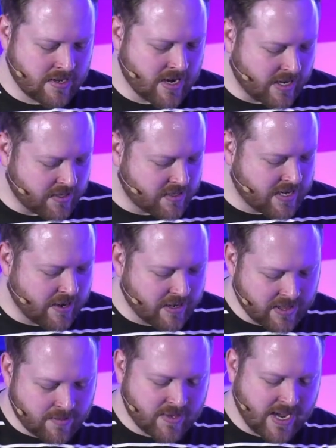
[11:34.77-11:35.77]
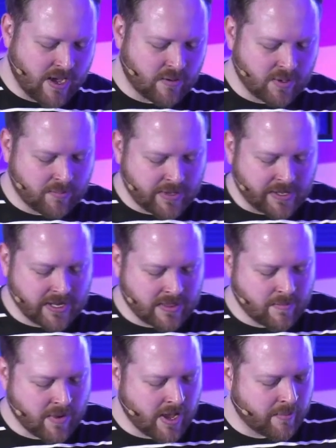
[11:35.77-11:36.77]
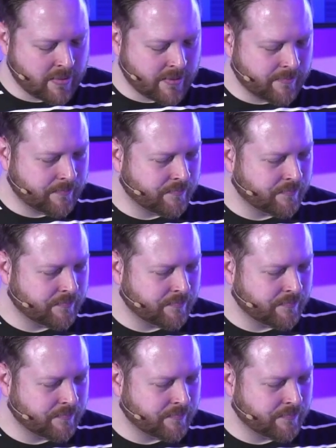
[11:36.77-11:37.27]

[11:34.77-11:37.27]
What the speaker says: Not tearing them down, but building them up.